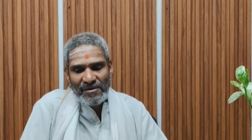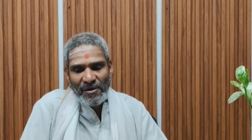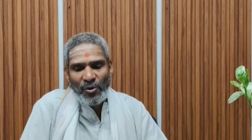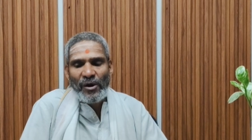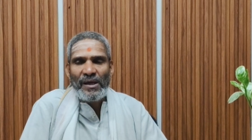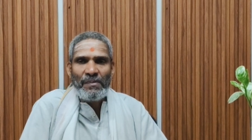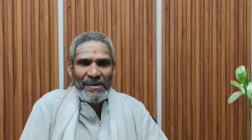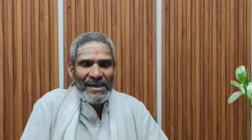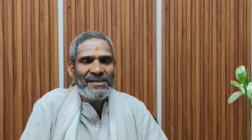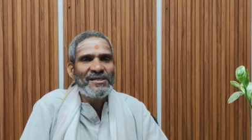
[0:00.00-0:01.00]
Royal
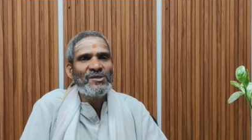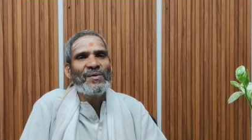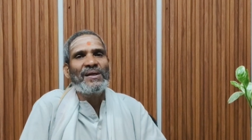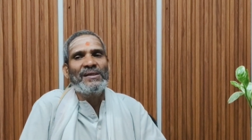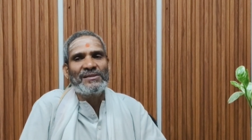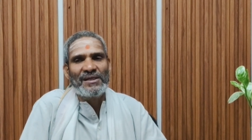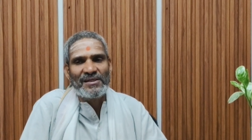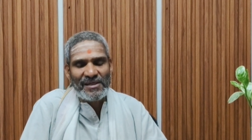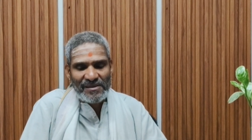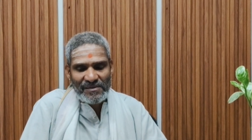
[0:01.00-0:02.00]
palaces were
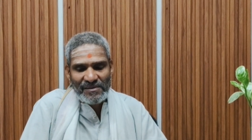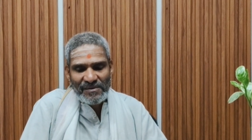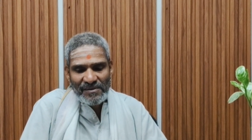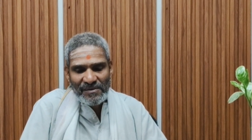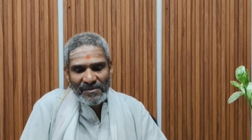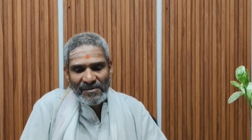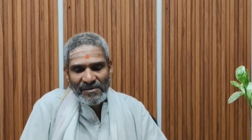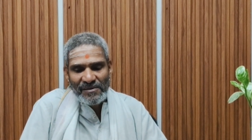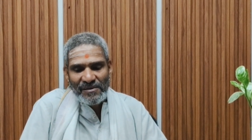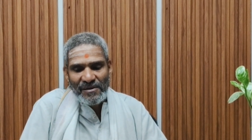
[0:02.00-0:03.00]
constructed
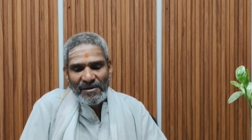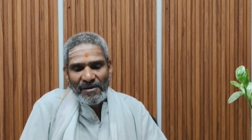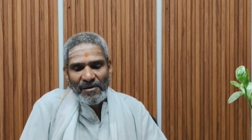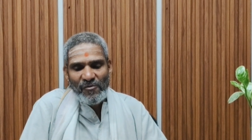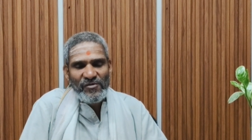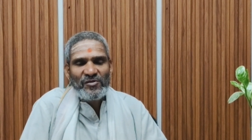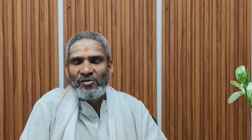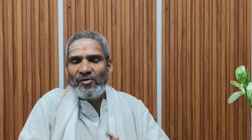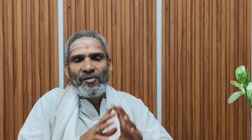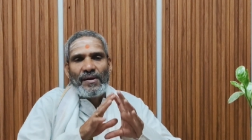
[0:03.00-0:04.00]

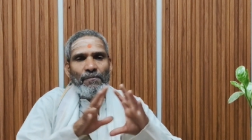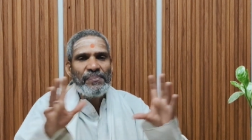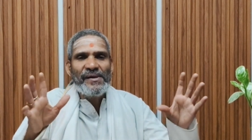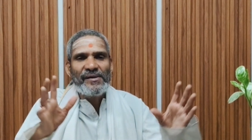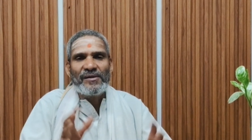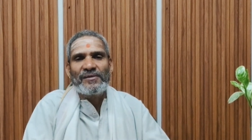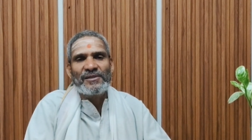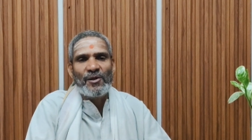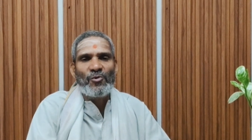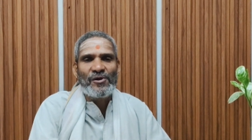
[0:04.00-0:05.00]
with complete
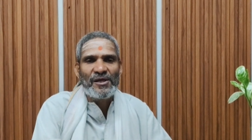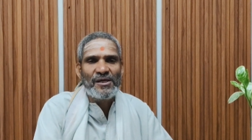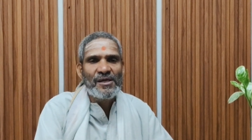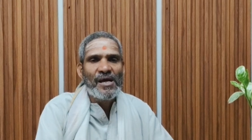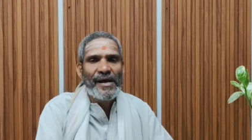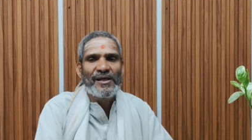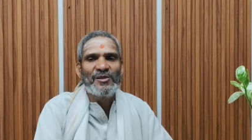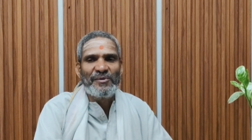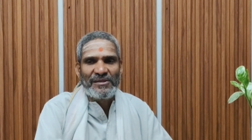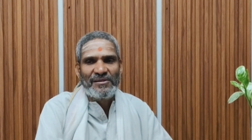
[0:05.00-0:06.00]
security
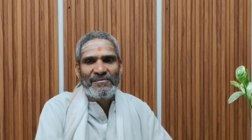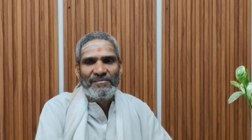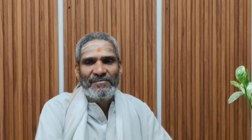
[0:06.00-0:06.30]
arrangement.